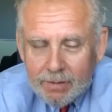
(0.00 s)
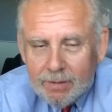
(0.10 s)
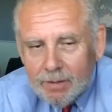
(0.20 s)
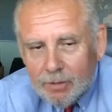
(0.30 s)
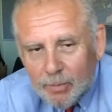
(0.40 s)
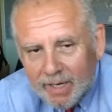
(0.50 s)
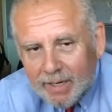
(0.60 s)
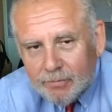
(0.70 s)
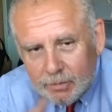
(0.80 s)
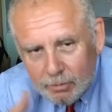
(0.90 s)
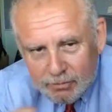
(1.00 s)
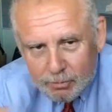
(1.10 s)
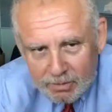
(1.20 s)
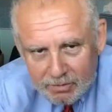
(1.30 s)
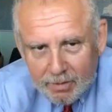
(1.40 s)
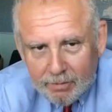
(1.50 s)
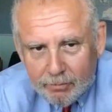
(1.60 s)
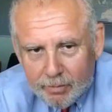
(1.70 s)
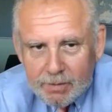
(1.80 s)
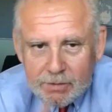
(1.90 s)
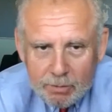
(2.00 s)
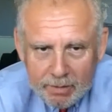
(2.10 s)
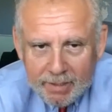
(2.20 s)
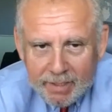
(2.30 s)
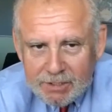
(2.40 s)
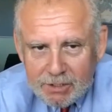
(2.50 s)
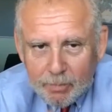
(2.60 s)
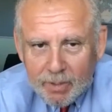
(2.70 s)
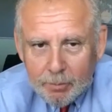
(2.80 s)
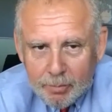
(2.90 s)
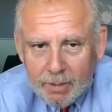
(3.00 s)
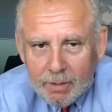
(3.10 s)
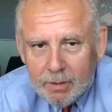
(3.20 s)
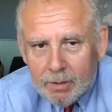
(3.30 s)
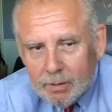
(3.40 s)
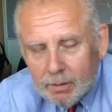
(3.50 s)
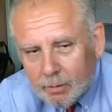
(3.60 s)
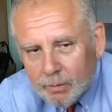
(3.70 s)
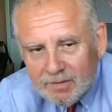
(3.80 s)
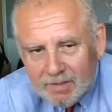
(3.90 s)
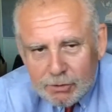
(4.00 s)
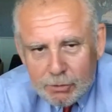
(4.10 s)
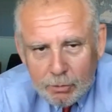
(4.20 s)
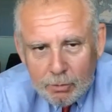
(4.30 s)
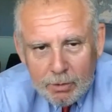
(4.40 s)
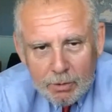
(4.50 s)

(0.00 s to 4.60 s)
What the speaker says: Then you might have to do some discovery, and so litigation might be essential.